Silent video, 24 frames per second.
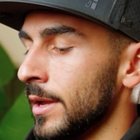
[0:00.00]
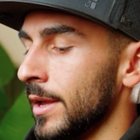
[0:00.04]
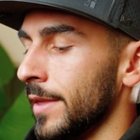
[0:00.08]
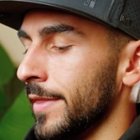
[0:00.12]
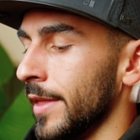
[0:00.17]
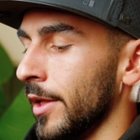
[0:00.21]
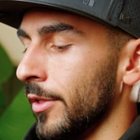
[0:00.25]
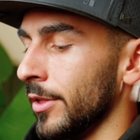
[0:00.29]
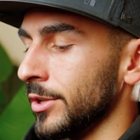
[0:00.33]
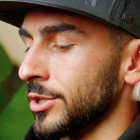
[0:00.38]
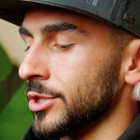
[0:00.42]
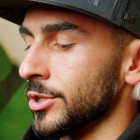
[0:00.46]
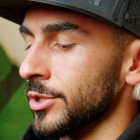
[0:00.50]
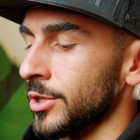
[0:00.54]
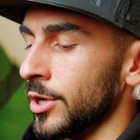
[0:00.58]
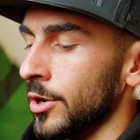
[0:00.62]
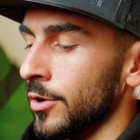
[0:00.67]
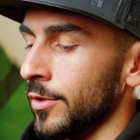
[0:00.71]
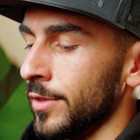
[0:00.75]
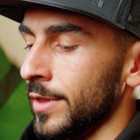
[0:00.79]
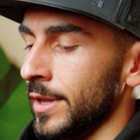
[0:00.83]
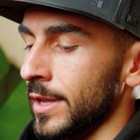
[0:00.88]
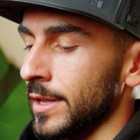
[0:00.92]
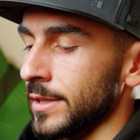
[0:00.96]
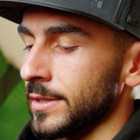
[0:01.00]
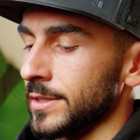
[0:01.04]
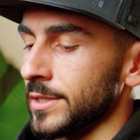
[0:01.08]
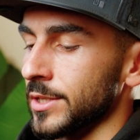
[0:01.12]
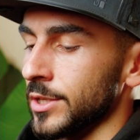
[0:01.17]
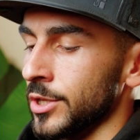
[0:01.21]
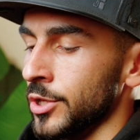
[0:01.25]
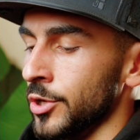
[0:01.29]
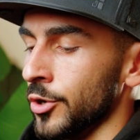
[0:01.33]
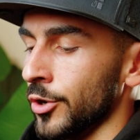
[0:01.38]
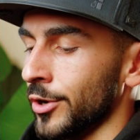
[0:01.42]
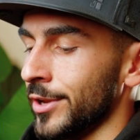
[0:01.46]
and that lets you know that
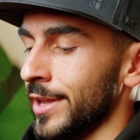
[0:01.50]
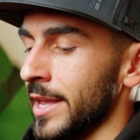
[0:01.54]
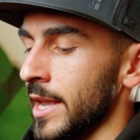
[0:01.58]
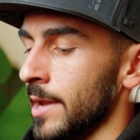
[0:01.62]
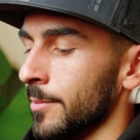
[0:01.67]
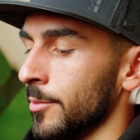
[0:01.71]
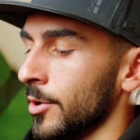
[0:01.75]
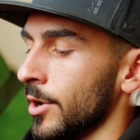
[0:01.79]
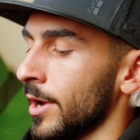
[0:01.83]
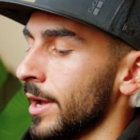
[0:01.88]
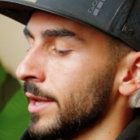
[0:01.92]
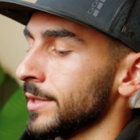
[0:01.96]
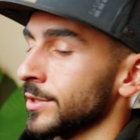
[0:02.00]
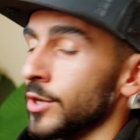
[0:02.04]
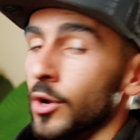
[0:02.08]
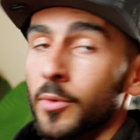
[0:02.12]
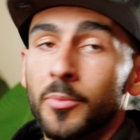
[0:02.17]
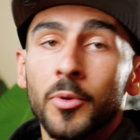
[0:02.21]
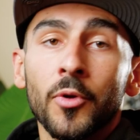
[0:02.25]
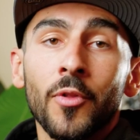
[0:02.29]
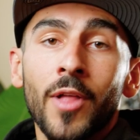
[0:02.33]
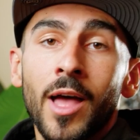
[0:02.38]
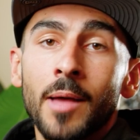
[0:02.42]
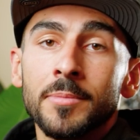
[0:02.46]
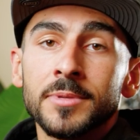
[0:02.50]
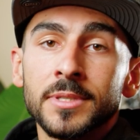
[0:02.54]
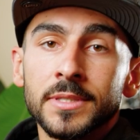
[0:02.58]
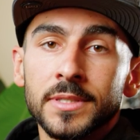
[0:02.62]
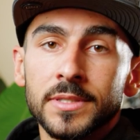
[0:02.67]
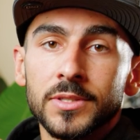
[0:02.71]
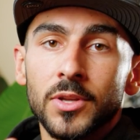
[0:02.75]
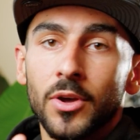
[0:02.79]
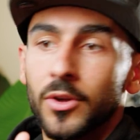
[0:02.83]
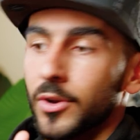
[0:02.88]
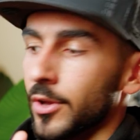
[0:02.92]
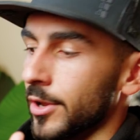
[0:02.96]
your camera has GoPro Labs
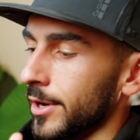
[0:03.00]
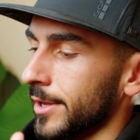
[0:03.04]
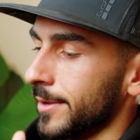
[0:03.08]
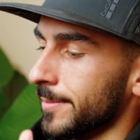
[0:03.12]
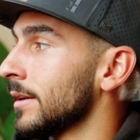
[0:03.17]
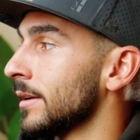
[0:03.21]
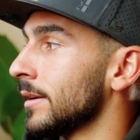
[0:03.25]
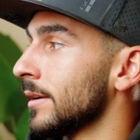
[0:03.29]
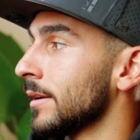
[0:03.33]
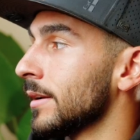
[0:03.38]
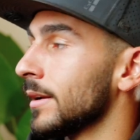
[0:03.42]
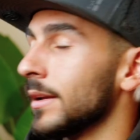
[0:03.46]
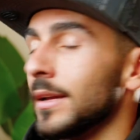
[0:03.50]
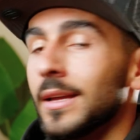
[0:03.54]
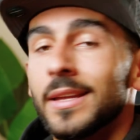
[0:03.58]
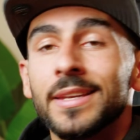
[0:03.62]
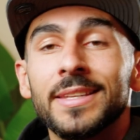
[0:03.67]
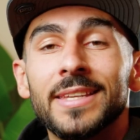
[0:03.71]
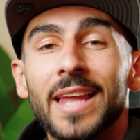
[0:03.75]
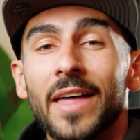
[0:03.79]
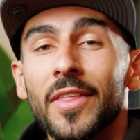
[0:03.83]
installed on it.